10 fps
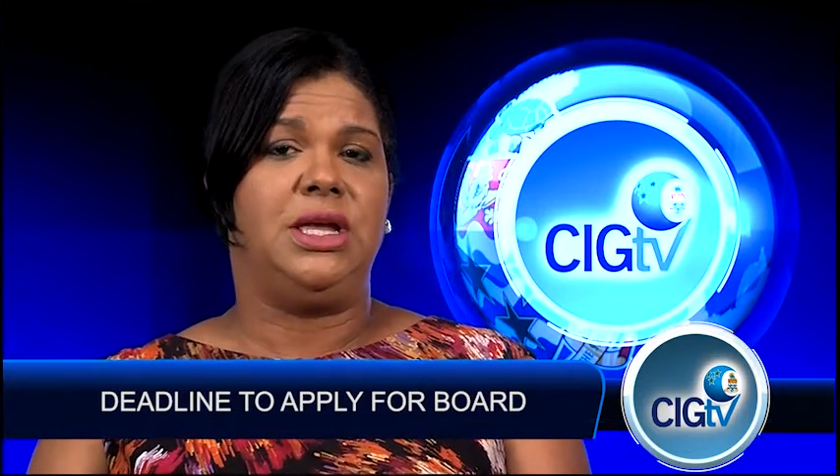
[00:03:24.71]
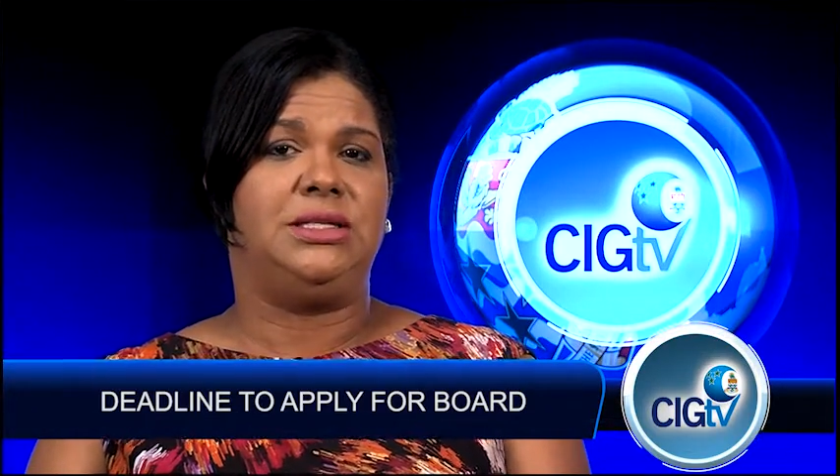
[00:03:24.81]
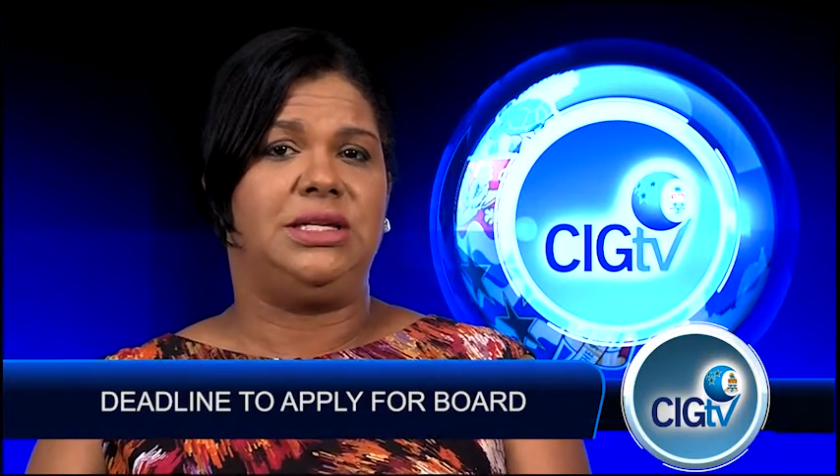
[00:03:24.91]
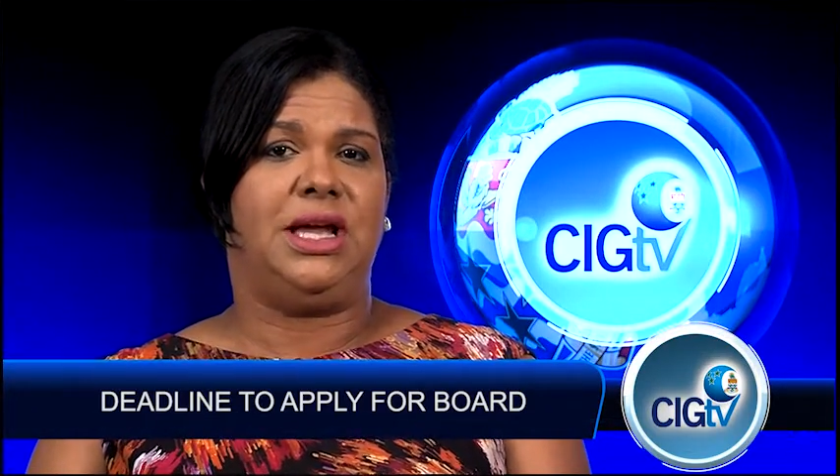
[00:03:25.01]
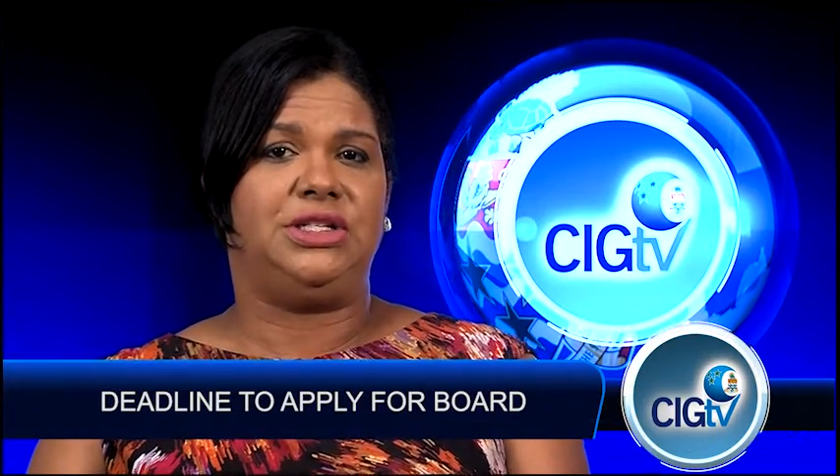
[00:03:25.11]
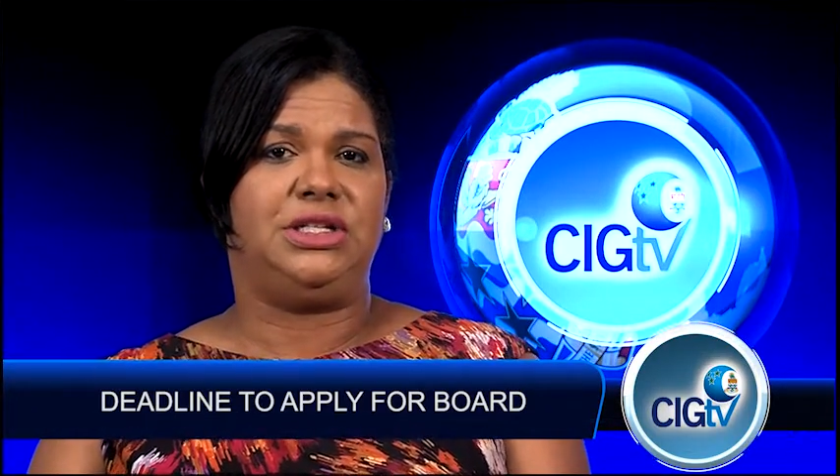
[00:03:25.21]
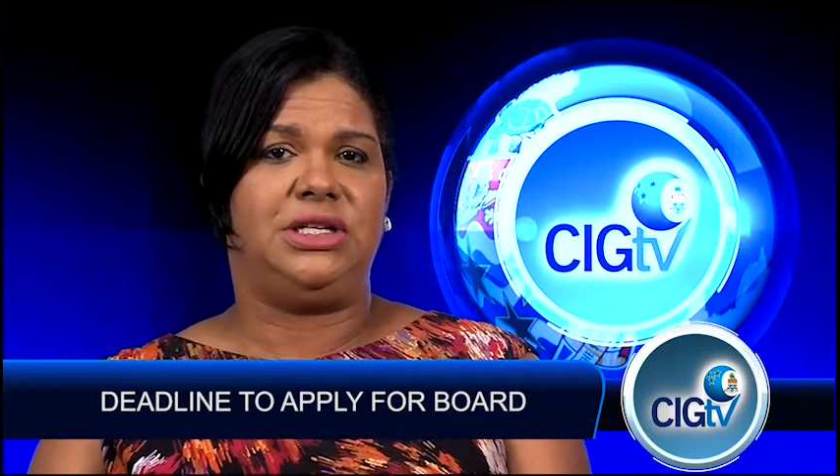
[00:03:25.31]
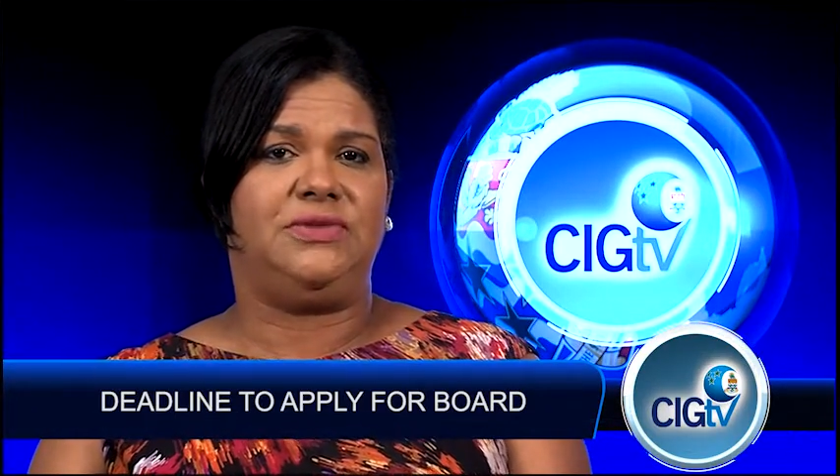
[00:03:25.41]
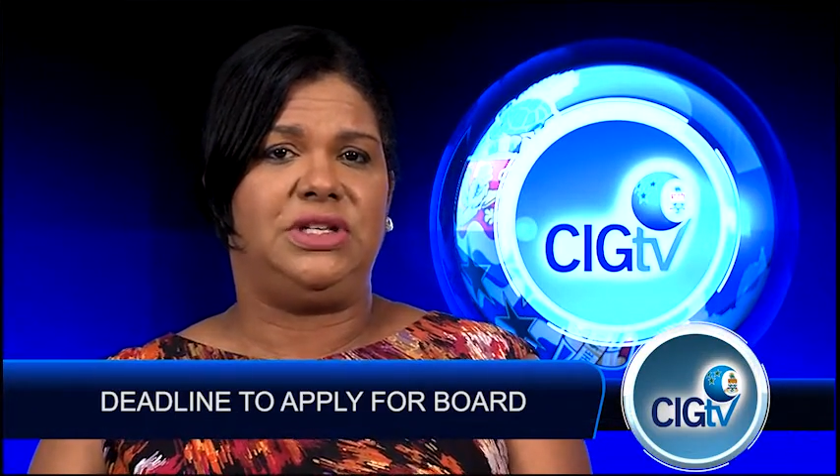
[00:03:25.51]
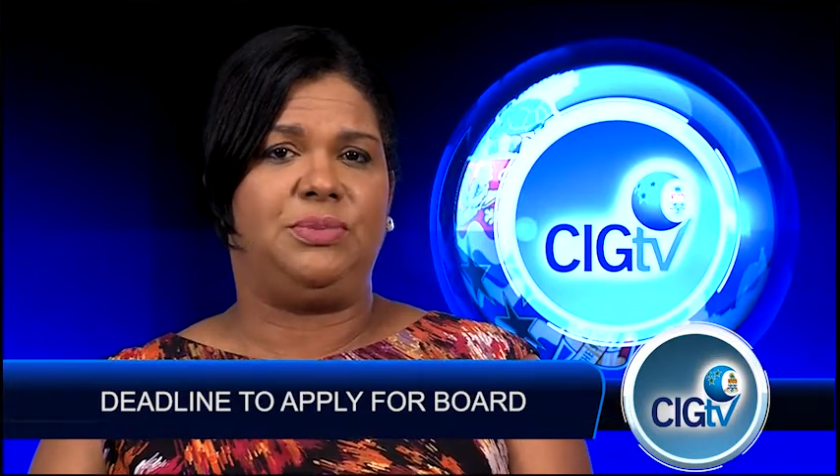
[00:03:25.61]

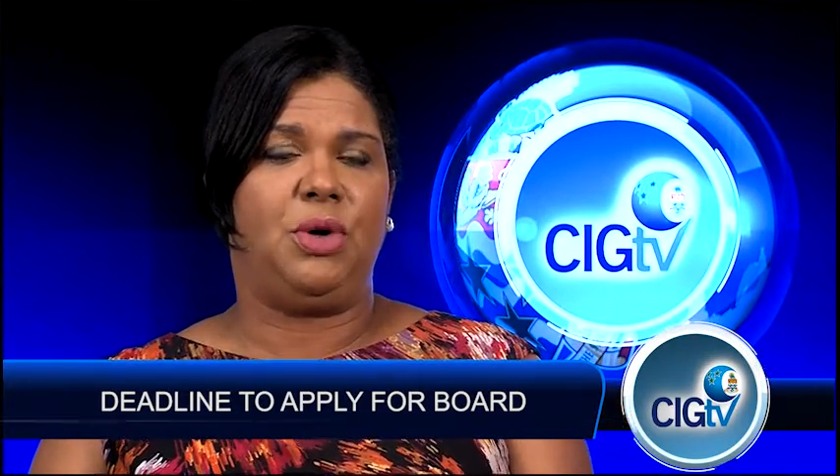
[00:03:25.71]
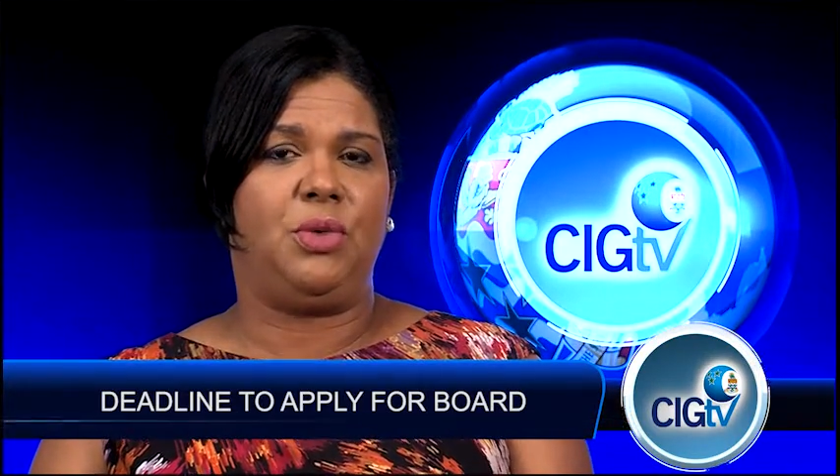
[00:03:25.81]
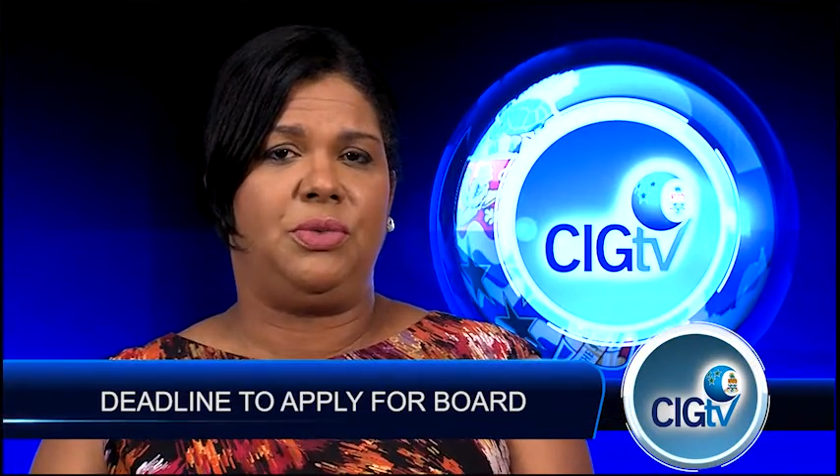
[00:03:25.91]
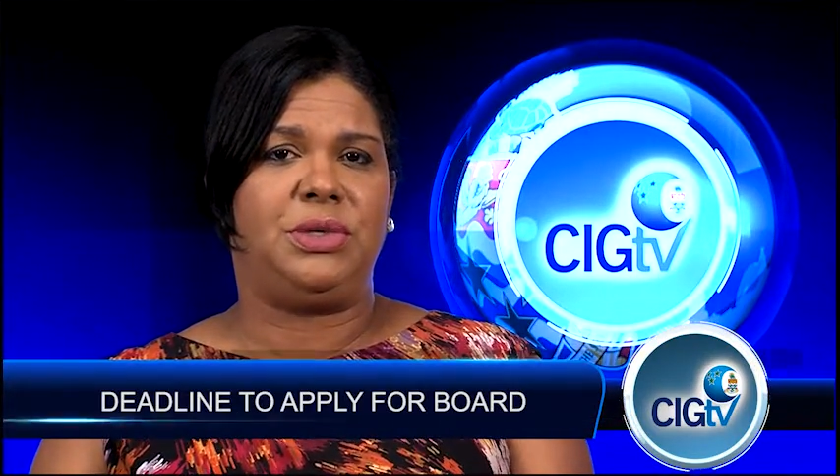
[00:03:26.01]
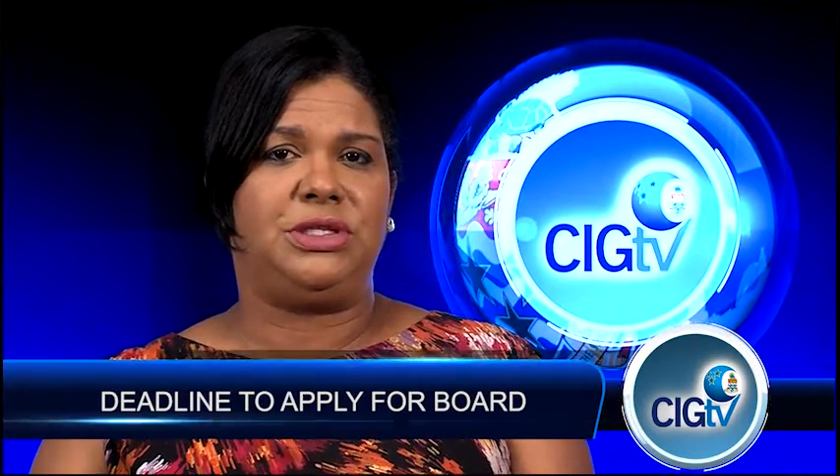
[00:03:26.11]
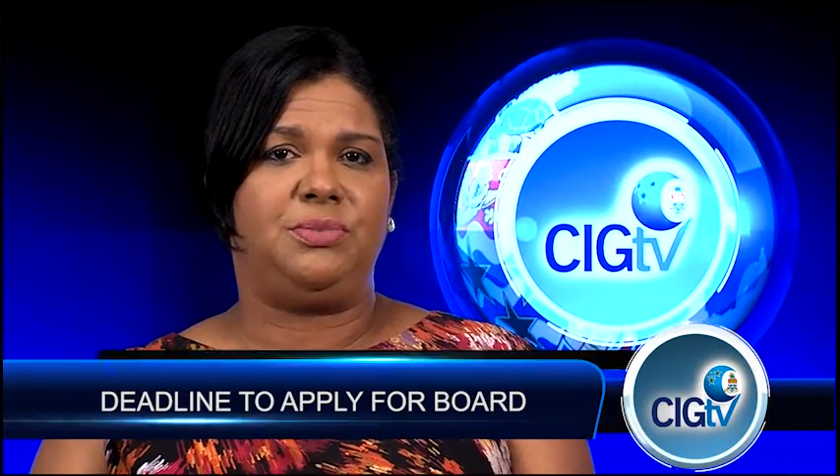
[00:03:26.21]
CIGTV spoke with Mr.